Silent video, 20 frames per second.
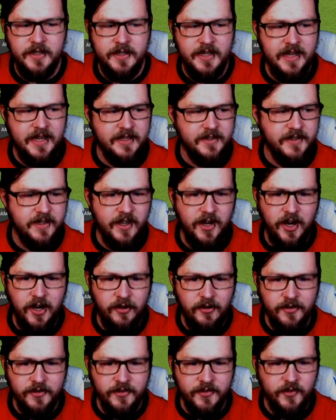in the
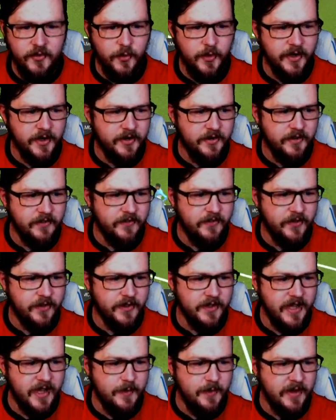Ireland squad for
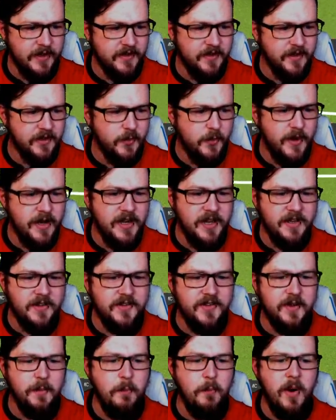the game against Lithuania.
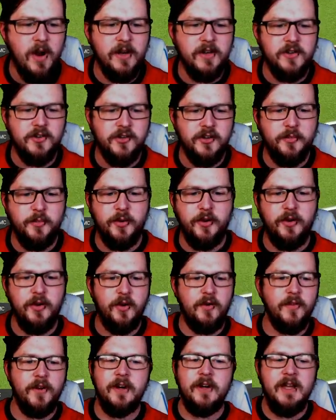Simon's just put it
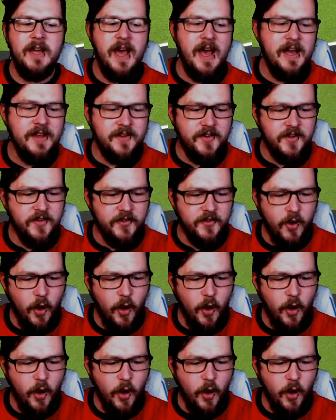over, as is